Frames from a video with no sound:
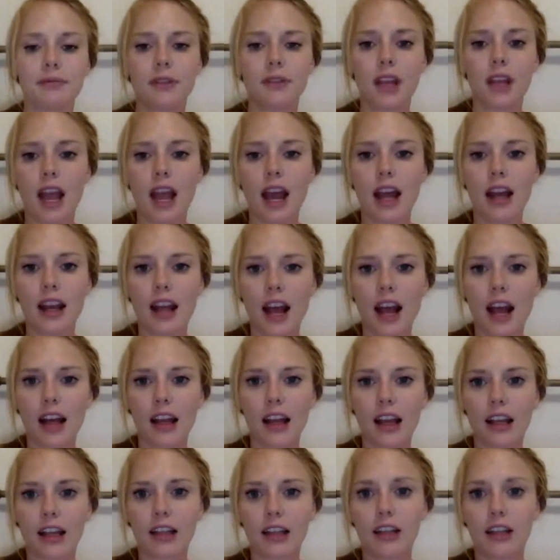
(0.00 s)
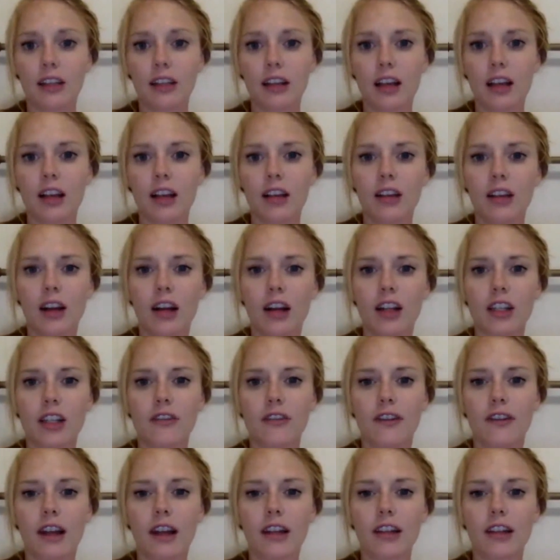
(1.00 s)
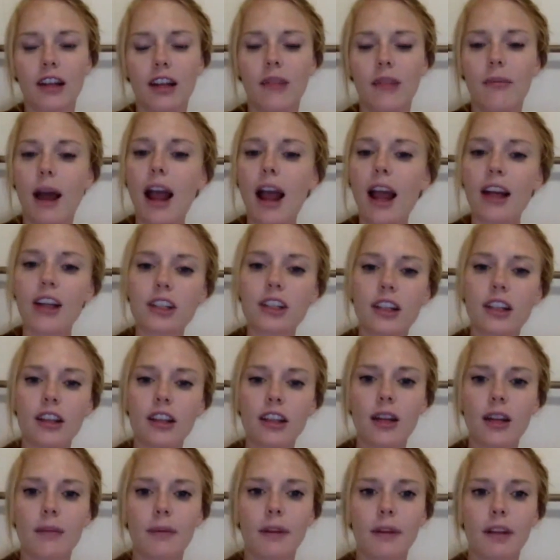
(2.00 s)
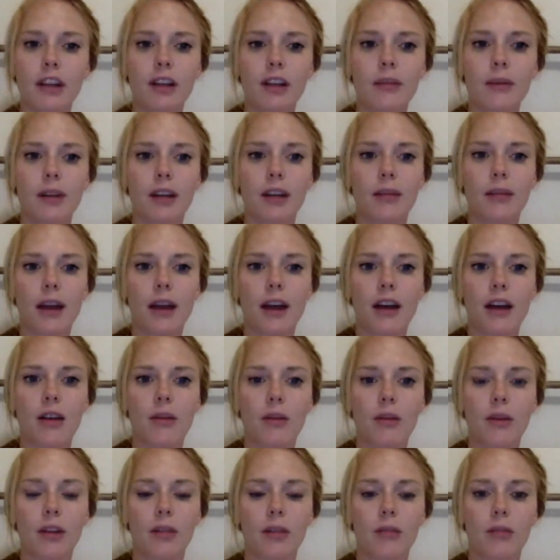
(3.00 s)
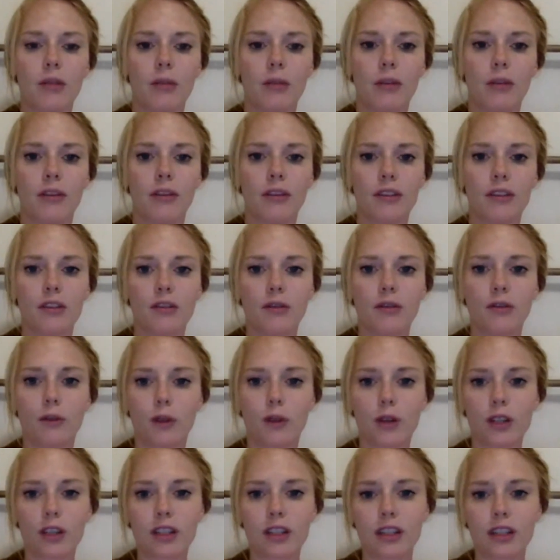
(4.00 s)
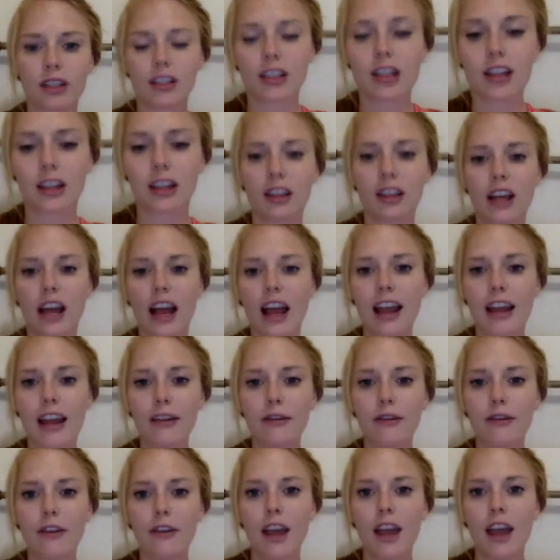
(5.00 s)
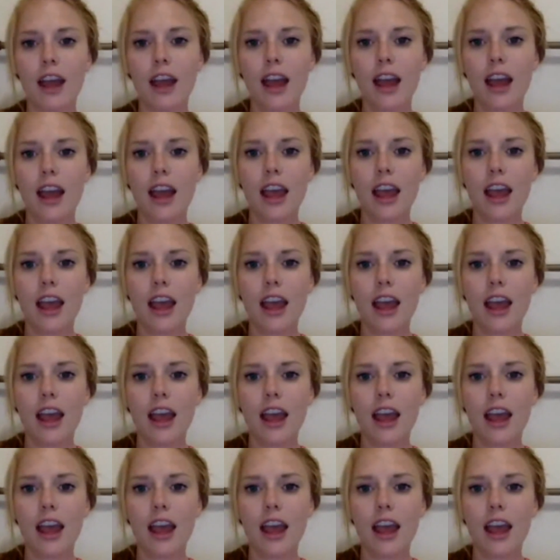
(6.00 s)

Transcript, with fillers: had had like a, a large effect on him i actually looked up a little bit about william wilberforce's life Mm-hmm.